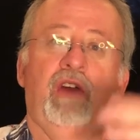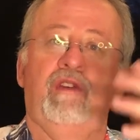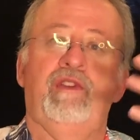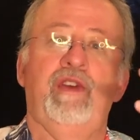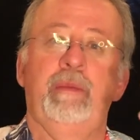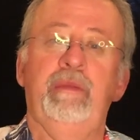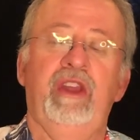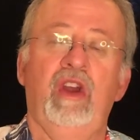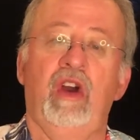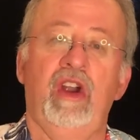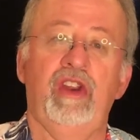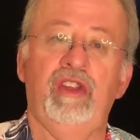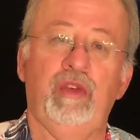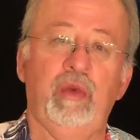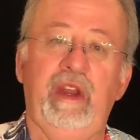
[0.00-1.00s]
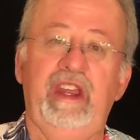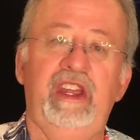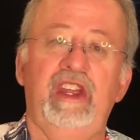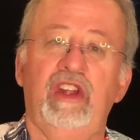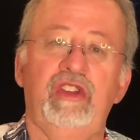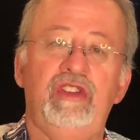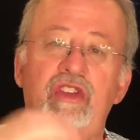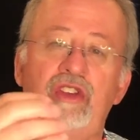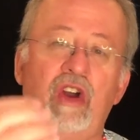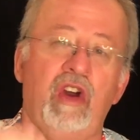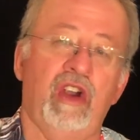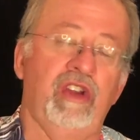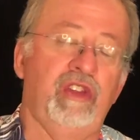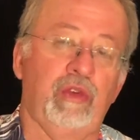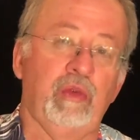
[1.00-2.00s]
from the R3 to the
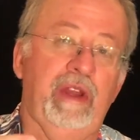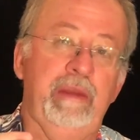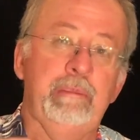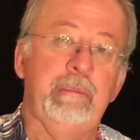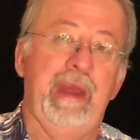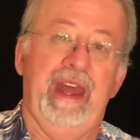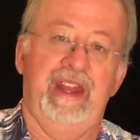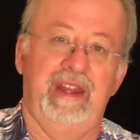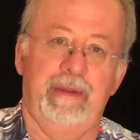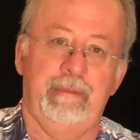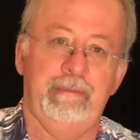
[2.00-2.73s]
R3 Meta.